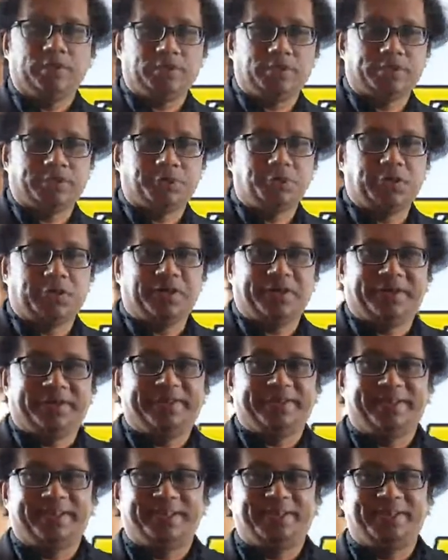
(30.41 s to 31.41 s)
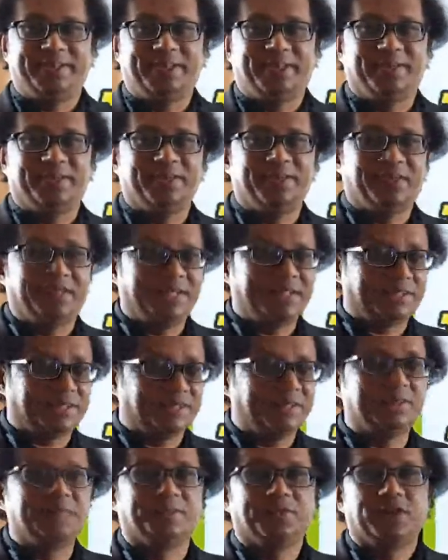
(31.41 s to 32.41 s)
just we'll let you know
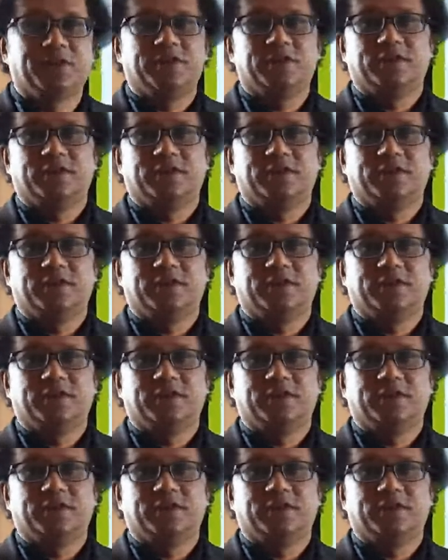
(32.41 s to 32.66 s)
later.